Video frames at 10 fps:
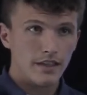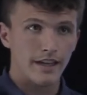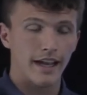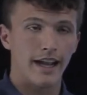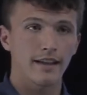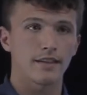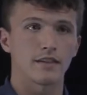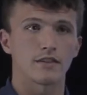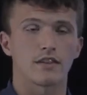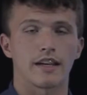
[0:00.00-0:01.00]
In
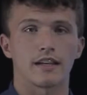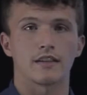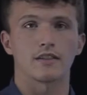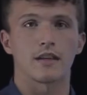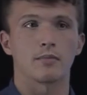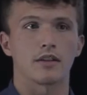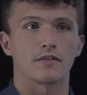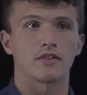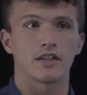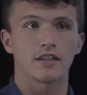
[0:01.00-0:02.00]
Athens, they had an assembly
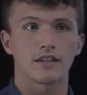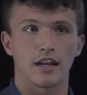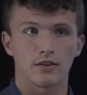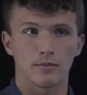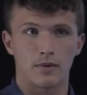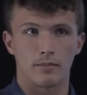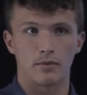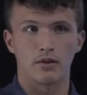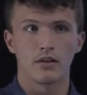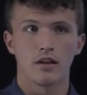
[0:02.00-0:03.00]
of 6,000
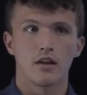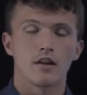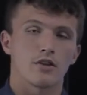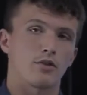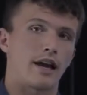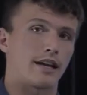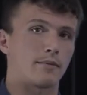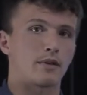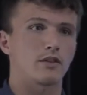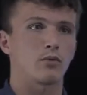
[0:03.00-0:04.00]
people. You had
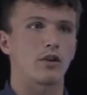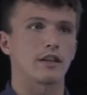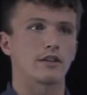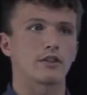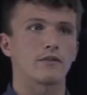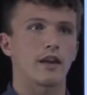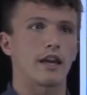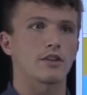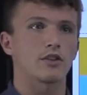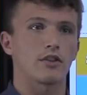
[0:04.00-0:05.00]
to be 20 years of
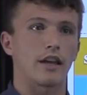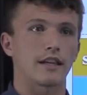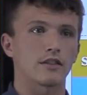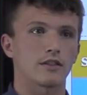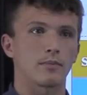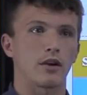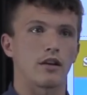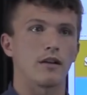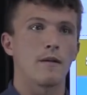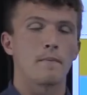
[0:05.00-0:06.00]
age, like in
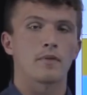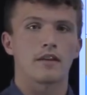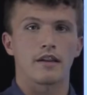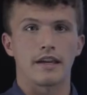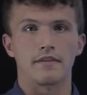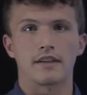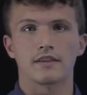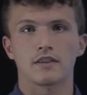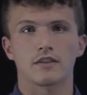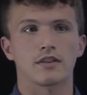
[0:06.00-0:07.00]
Sparta. In
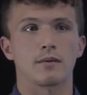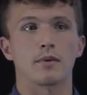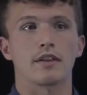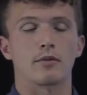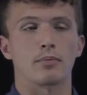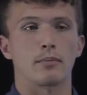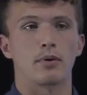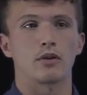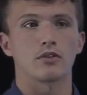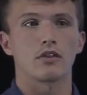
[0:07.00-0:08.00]
this assembly, they would
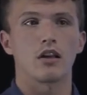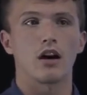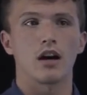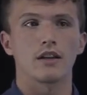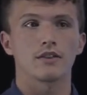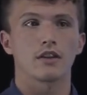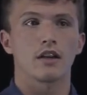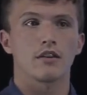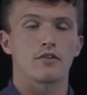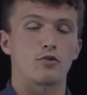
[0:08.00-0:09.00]
propose laws.
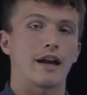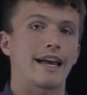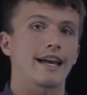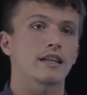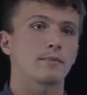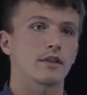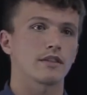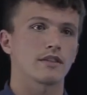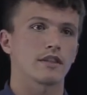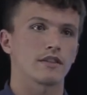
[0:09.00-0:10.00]
You had to be
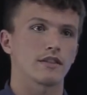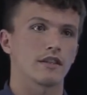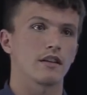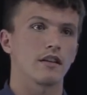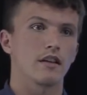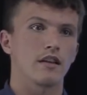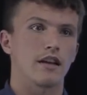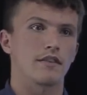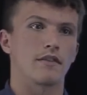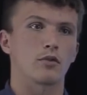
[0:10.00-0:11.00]
a citizen.
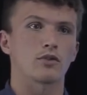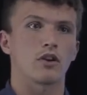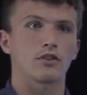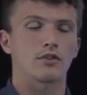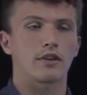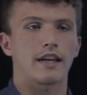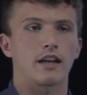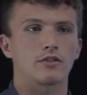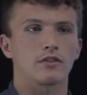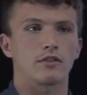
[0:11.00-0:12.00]
And then there was also the
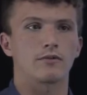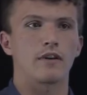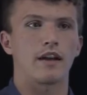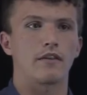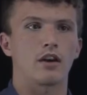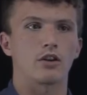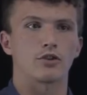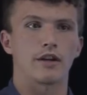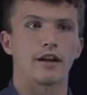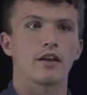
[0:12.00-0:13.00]
Council of
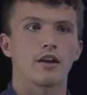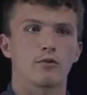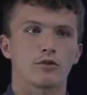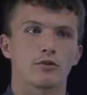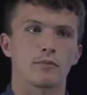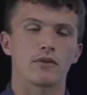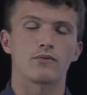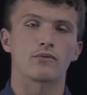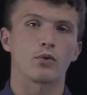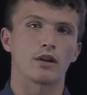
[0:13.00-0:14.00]
500, which would meet
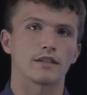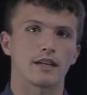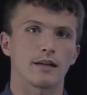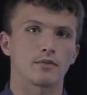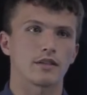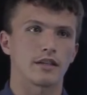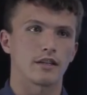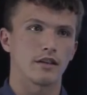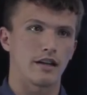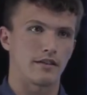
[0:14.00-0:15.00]
40 times a
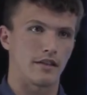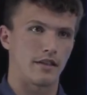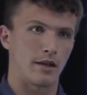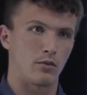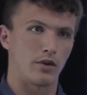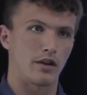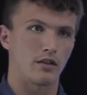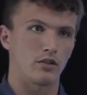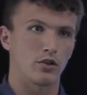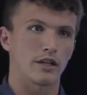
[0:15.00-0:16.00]
year, and then they would
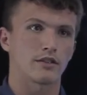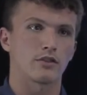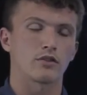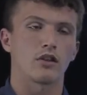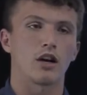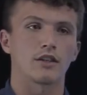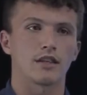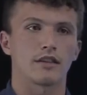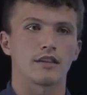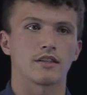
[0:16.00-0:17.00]
look at those laws
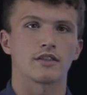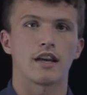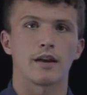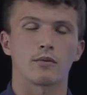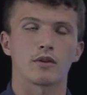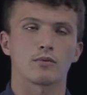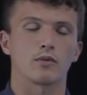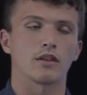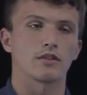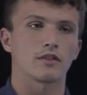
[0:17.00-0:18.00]
and then decide which
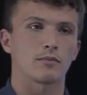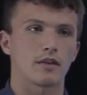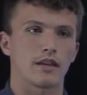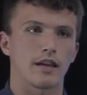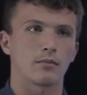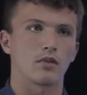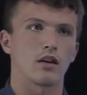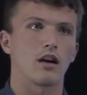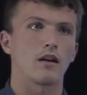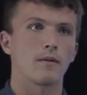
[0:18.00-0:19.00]
ones became
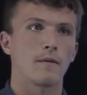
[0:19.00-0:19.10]
law.